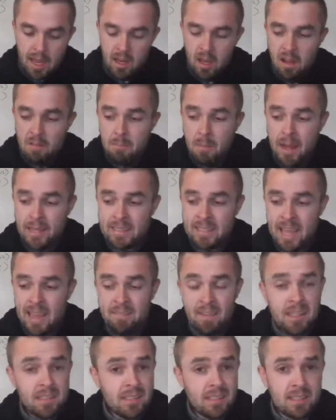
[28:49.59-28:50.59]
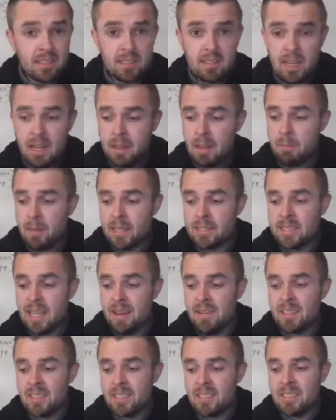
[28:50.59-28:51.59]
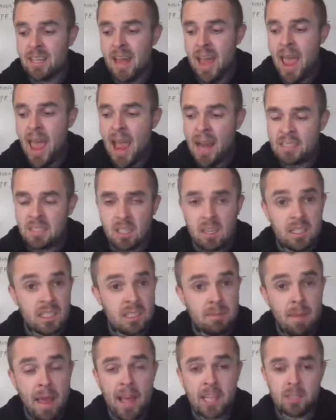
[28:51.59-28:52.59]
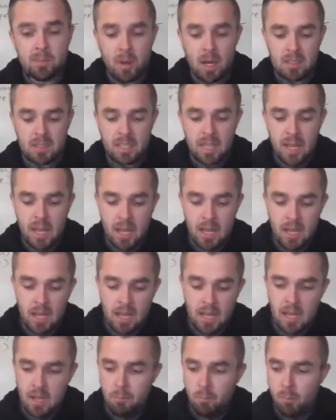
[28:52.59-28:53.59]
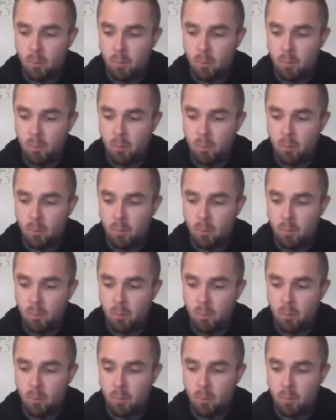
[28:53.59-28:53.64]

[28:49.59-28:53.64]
I love Mike Davis. I think Mike Davis is an excellent smash spot today.